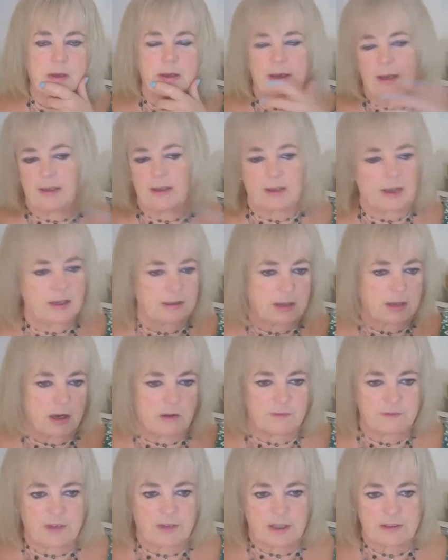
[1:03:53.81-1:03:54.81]
I
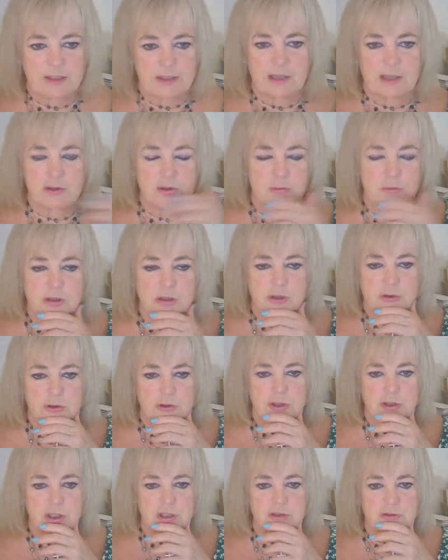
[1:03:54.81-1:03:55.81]
can't find the actual
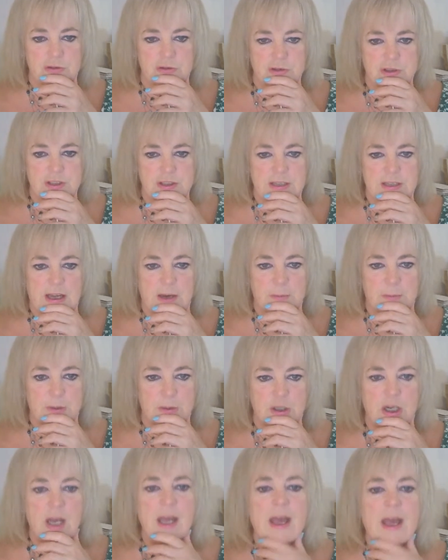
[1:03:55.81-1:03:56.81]
recording just now,
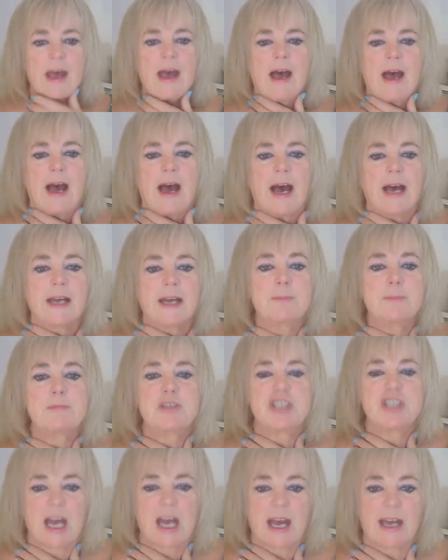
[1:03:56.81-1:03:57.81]
but I'm
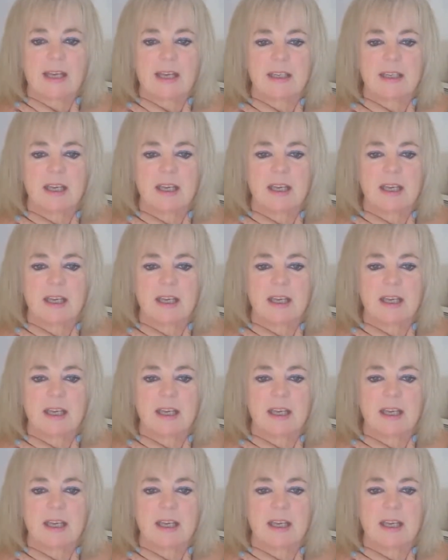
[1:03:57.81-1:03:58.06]
Jack.